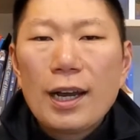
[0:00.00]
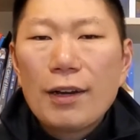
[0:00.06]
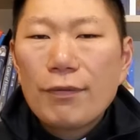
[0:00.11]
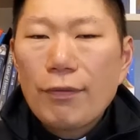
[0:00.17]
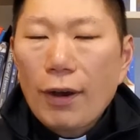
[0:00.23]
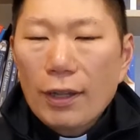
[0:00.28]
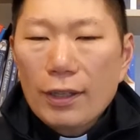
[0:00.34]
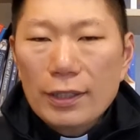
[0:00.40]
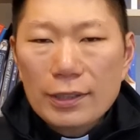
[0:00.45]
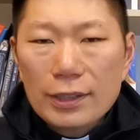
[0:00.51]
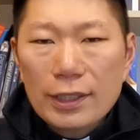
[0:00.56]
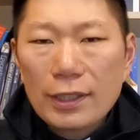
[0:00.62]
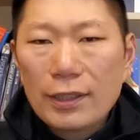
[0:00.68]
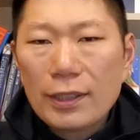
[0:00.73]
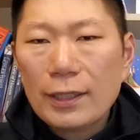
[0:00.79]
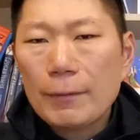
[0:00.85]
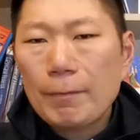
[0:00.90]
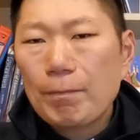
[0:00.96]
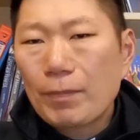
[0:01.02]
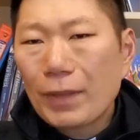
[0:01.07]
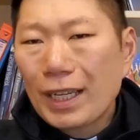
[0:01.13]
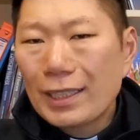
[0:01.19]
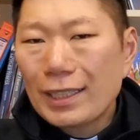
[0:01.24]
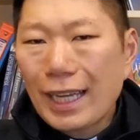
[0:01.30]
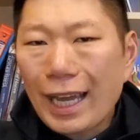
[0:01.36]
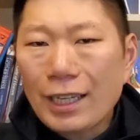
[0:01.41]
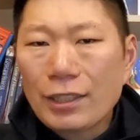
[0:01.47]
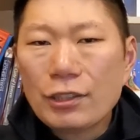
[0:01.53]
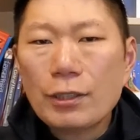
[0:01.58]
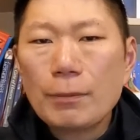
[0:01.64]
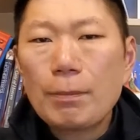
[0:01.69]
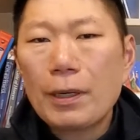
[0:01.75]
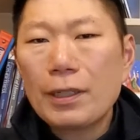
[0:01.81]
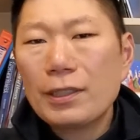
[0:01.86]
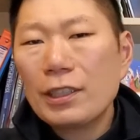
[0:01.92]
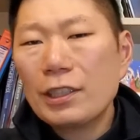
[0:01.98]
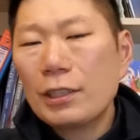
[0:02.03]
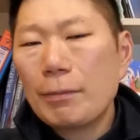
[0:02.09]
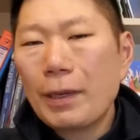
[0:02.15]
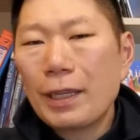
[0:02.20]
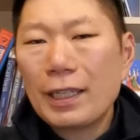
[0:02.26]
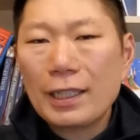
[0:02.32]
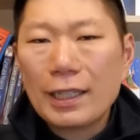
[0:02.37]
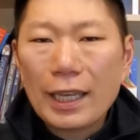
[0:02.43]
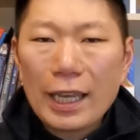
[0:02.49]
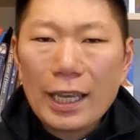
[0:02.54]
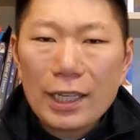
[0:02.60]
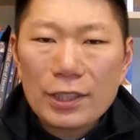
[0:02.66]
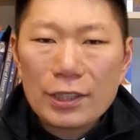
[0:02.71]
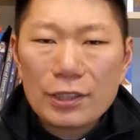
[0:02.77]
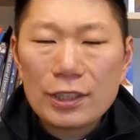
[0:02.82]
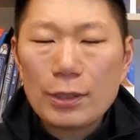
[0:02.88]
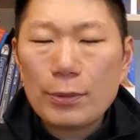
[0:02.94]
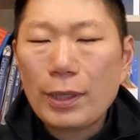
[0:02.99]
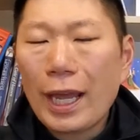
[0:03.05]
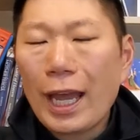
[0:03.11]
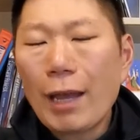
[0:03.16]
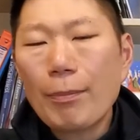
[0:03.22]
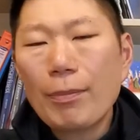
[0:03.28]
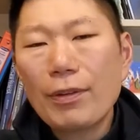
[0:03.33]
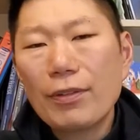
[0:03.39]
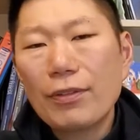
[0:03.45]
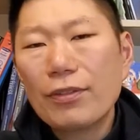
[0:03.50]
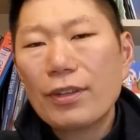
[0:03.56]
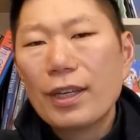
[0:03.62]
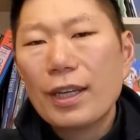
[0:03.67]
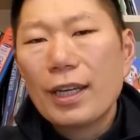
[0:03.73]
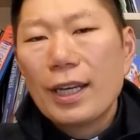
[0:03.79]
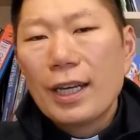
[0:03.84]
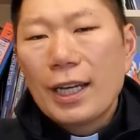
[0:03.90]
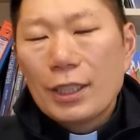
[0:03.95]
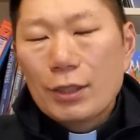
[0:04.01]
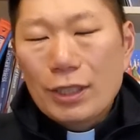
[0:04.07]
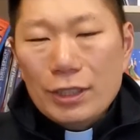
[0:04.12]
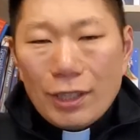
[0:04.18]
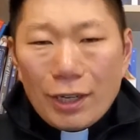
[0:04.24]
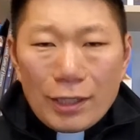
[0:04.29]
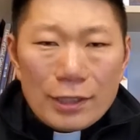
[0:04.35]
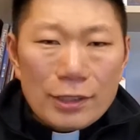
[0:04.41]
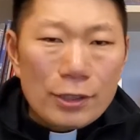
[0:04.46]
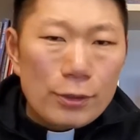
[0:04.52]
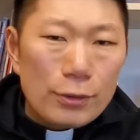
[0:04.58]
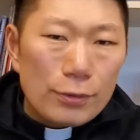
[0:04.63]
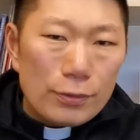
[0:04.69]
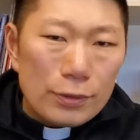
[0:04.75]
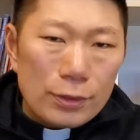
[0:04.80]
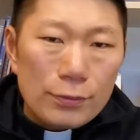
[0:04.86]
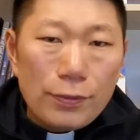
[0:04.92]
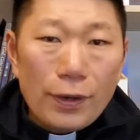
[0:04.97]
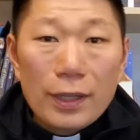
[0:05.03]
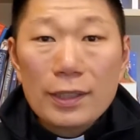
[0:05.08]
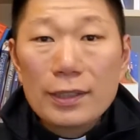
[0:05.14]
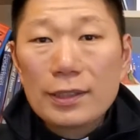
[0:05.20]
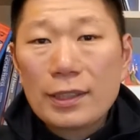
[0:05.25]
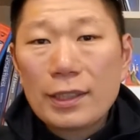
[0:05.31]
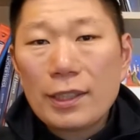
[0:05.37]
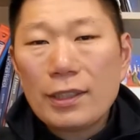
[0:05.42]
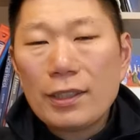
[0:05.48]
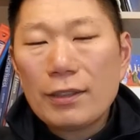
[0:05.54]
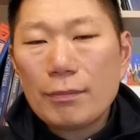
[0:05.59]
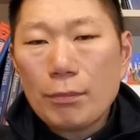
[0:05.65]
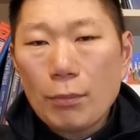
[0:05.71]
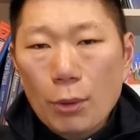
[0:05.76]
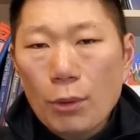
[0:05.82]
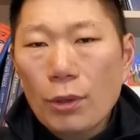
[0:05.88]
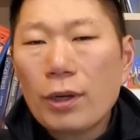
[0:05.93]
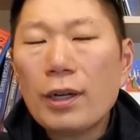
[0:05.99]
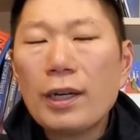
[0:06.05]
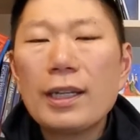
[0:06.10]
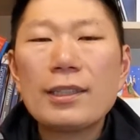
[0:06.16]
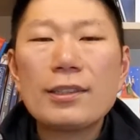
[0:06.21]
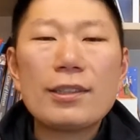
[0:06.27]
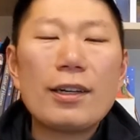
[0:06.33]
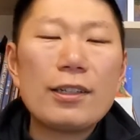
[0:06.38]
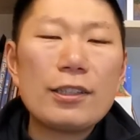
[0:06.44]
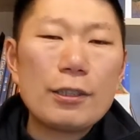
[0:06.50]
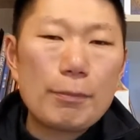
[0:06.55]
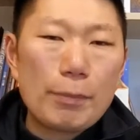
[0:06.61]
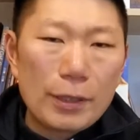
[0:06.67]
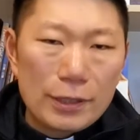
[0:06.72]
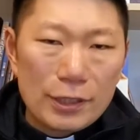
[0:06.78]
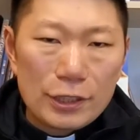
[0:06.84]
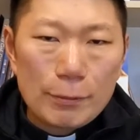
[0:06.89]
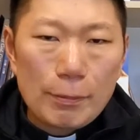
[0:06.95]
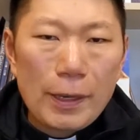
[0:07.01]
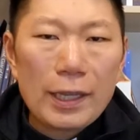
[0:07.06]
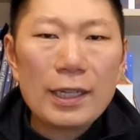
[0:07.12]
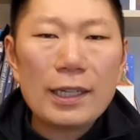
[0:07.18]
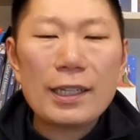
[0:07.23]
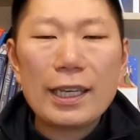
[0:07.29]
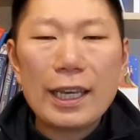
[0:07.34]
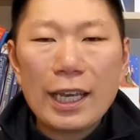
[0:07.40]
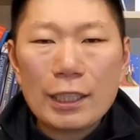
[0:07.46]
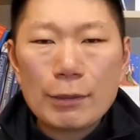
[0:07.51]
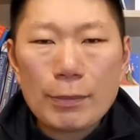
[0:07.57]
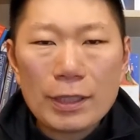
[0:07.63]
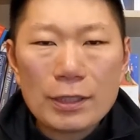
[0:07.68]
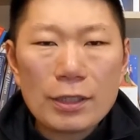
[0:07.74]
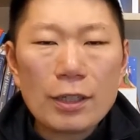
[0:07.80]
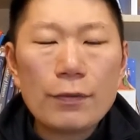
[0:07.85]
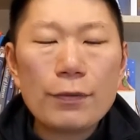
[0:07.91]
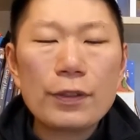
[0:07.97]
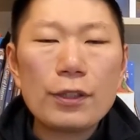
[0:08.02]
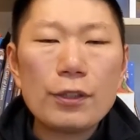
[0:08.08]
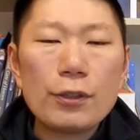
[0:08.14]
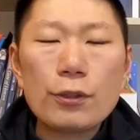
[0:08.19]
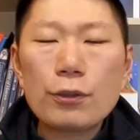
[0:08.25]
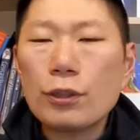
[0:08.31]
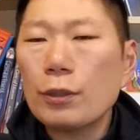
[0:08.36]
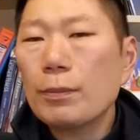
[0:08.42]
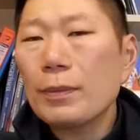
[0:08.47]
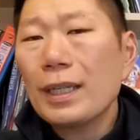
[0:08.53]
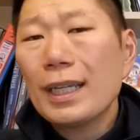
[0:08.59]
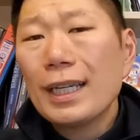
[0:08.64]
volunteering and to actually participate and engage and see what happens. So I started to volunteer more, and I started to participate and engage myself in the youth group.